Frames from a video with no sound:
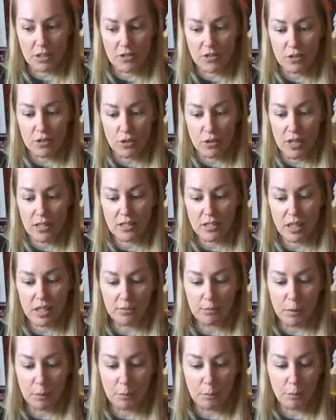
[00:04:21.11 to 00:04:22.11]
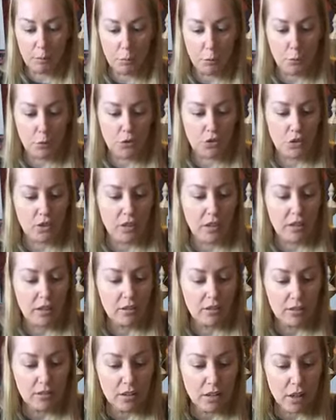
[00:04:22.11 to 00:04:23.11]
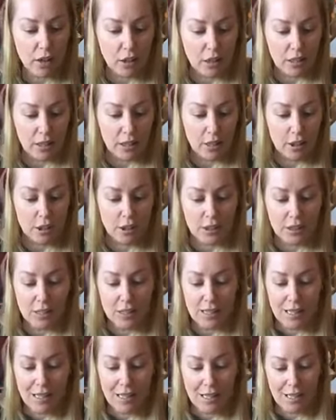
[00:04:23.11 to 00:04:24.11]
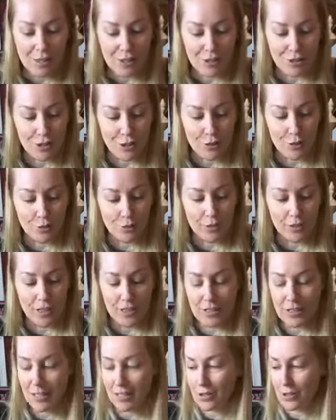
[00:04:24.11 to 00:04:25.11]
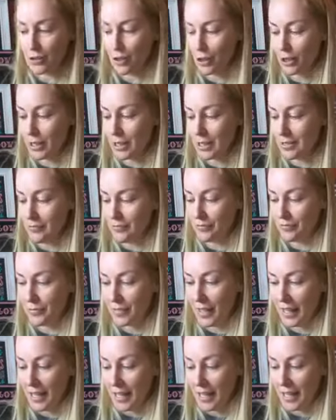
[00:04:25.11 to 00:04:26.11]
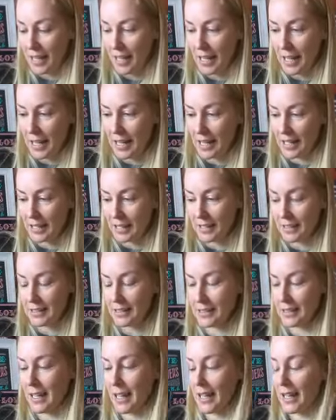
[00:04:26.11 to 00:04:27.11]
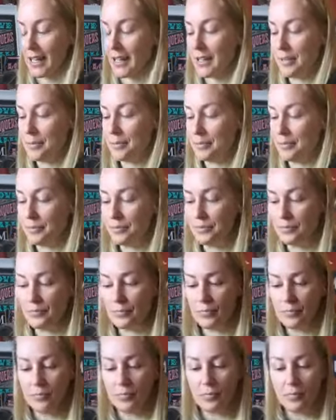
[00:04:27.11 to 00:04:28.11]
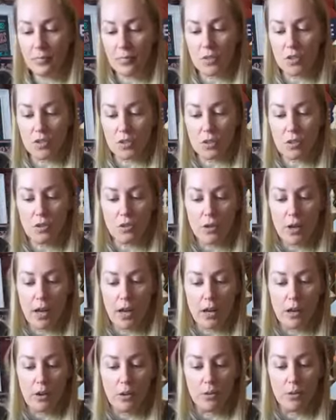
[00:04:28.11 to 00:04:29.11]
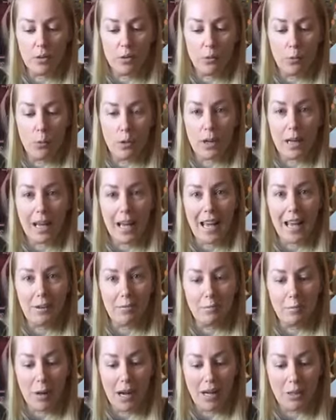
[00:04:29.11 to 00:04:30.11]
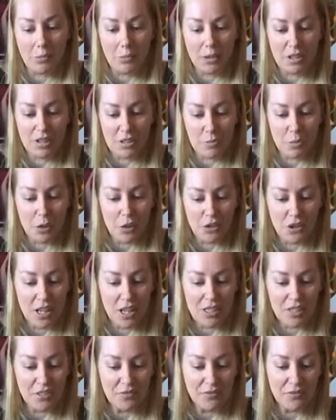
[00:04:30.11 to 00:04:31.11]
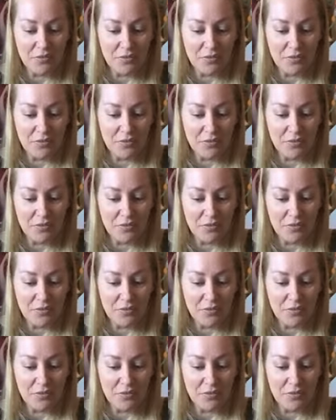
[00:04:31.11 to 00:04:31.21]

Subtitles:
So that's kind of my proportion out on here. So let's get started and show you what I had in mind with this project.